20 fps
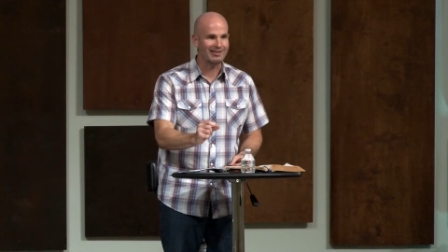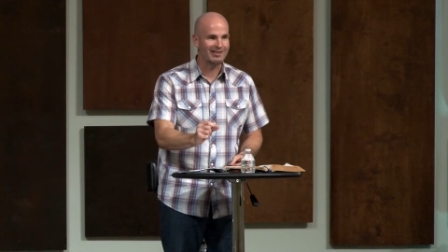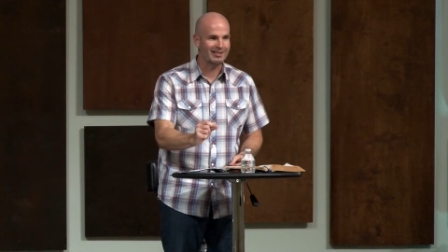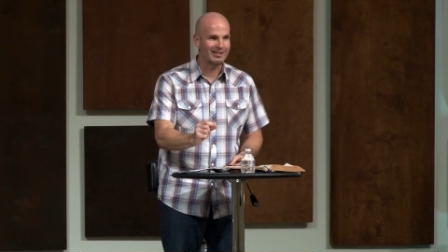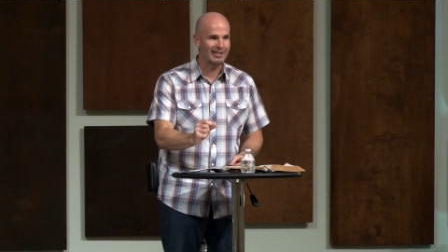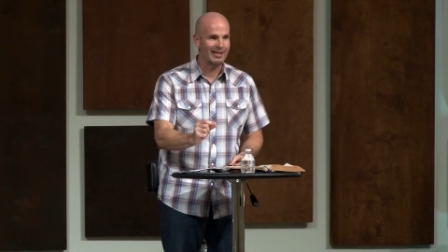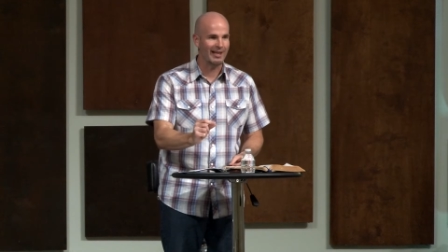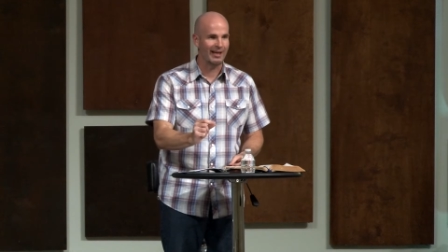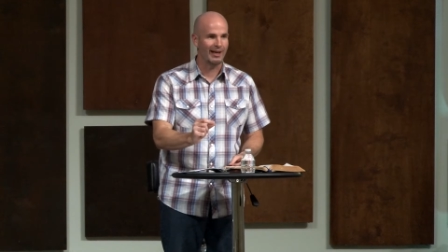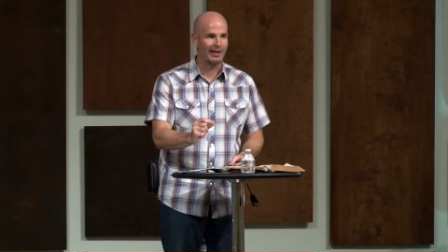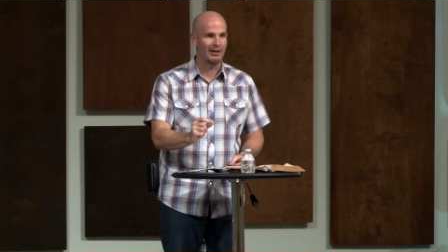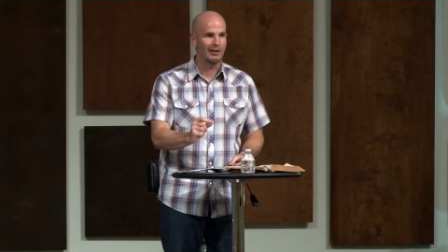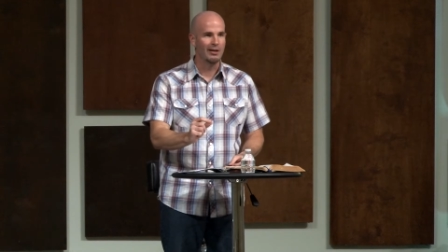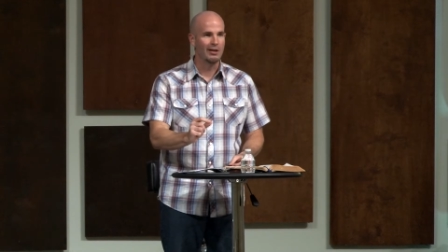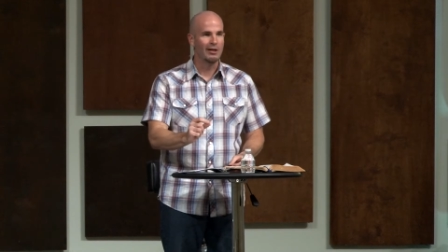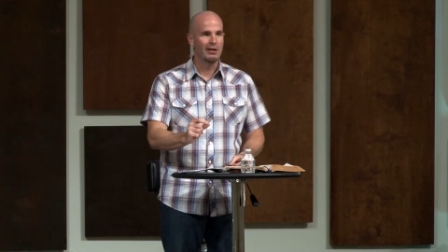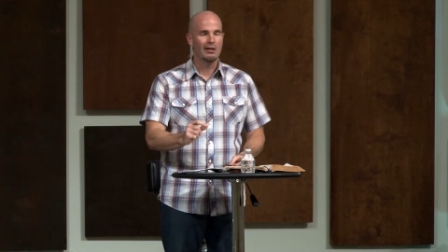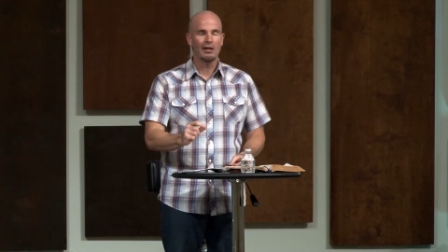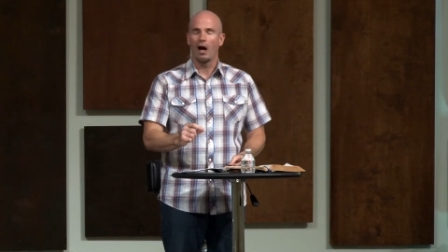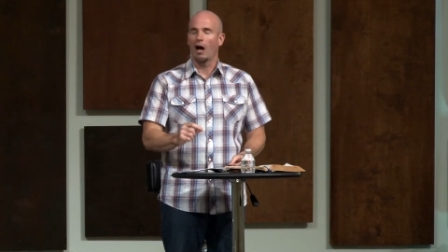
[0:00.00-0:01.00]
sin
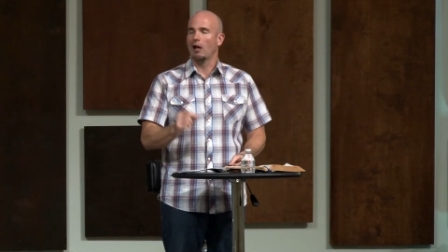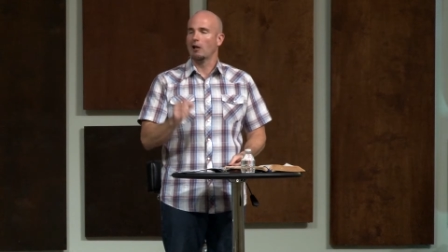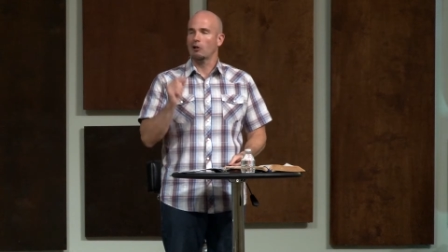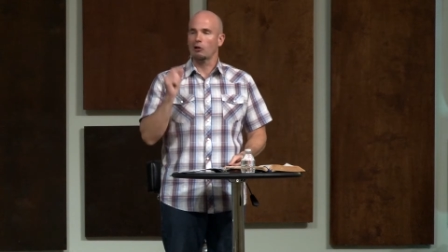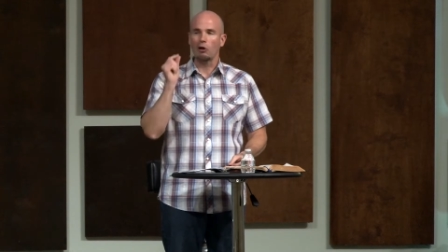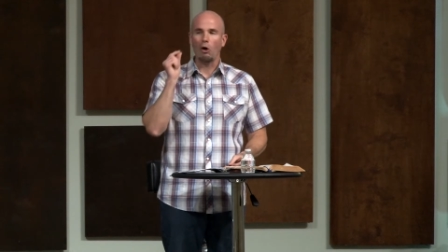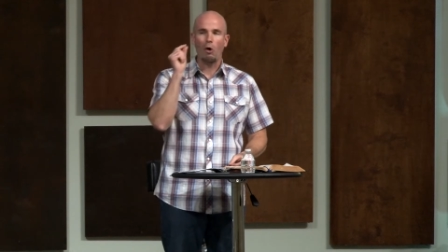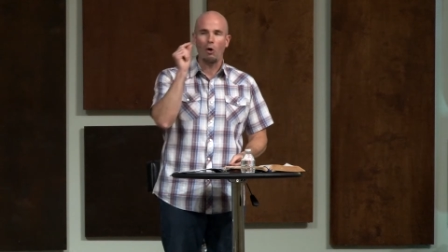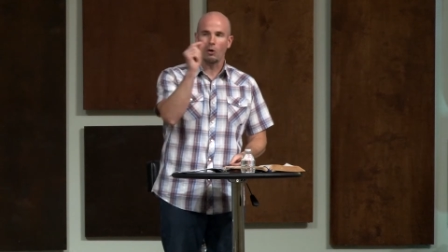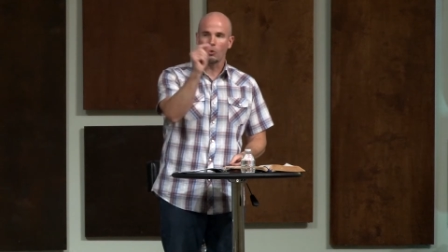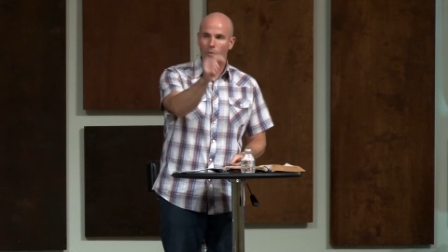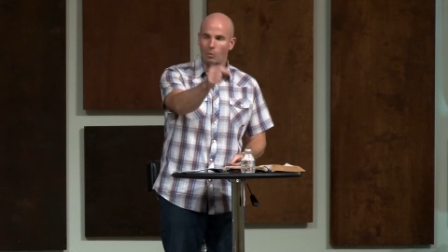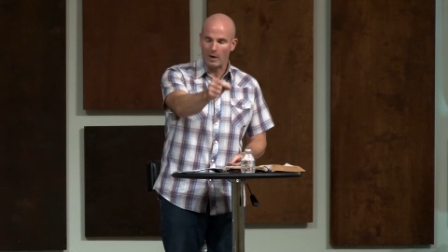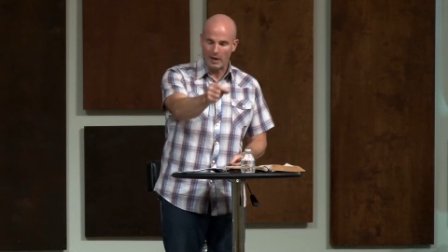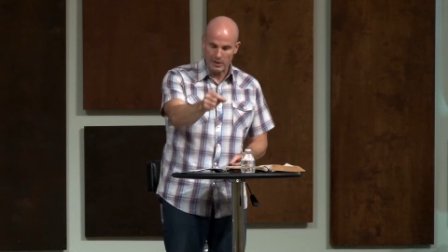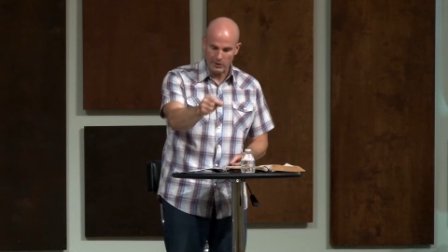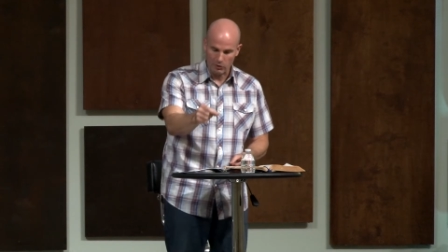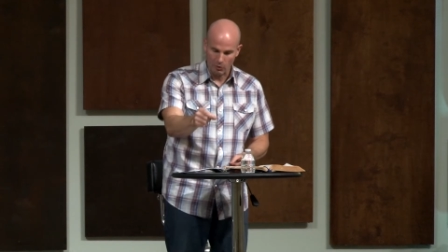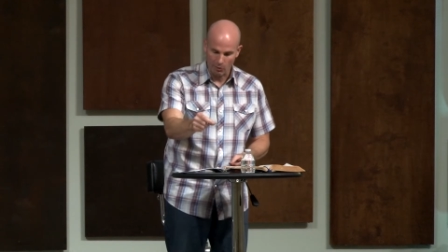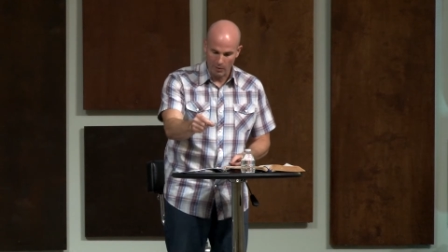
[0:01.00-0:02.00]
a long
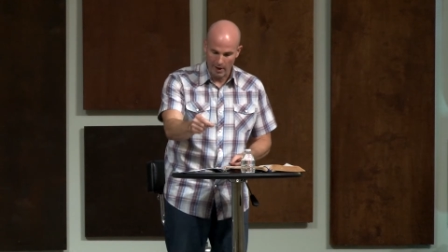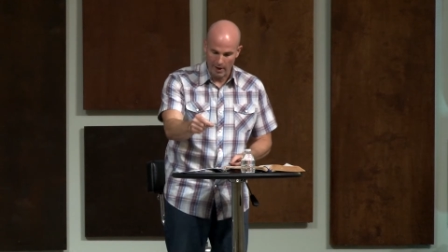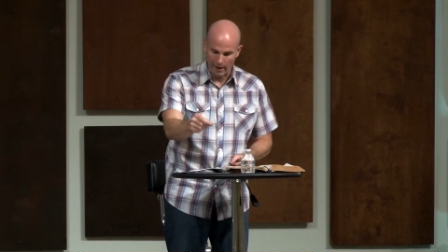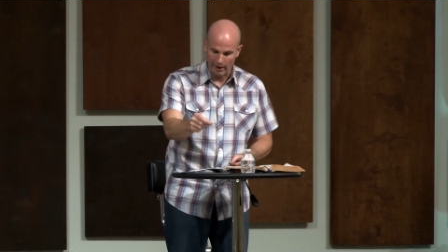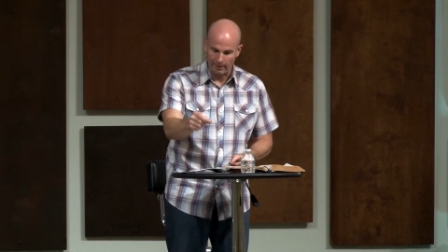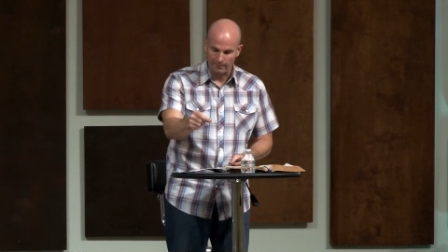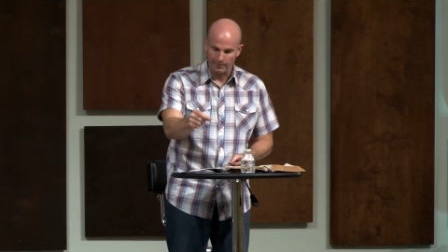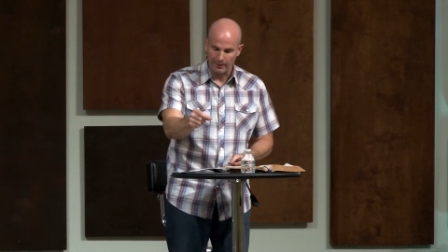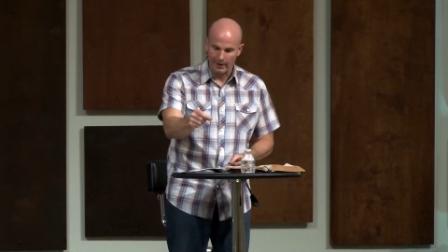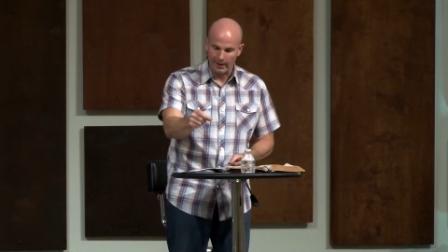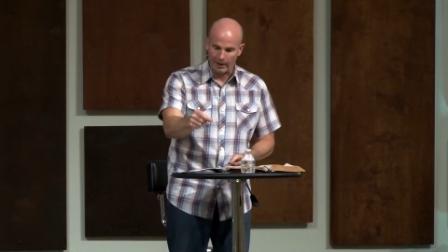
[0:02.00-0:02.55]
ways away.